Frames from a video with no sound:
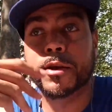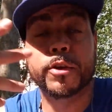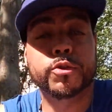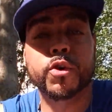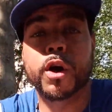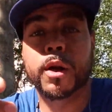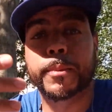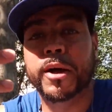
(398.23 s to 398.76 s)
You're
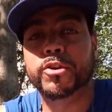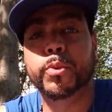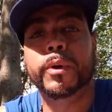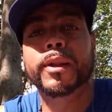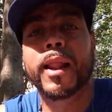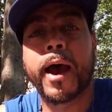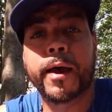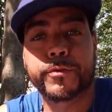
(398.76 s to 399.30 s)
talking about doing
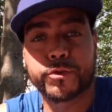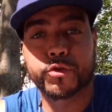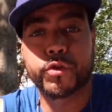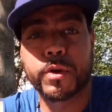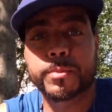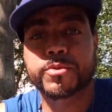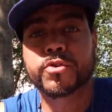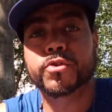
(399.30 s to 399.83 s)
live
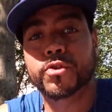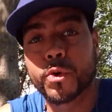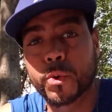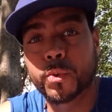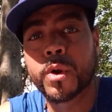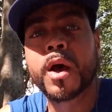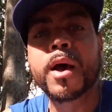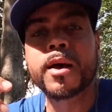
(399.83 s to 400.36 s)
streams soon.